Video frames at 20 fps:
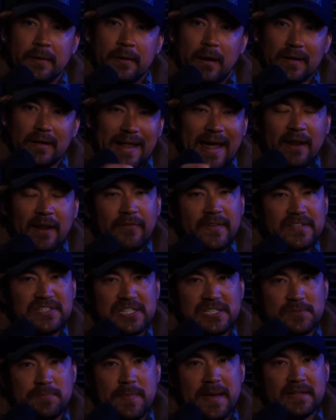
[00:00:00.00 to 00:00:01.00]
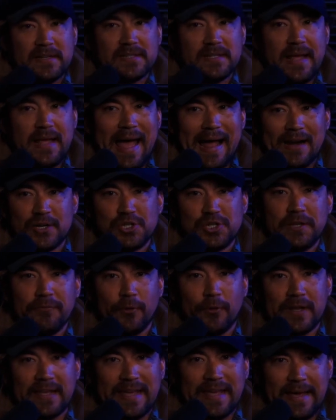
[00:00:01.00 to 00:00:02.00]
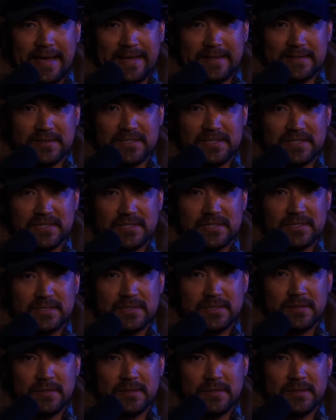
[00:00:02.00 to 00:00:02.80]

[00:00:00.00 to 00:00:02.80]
A lot of this is meant actually for kids,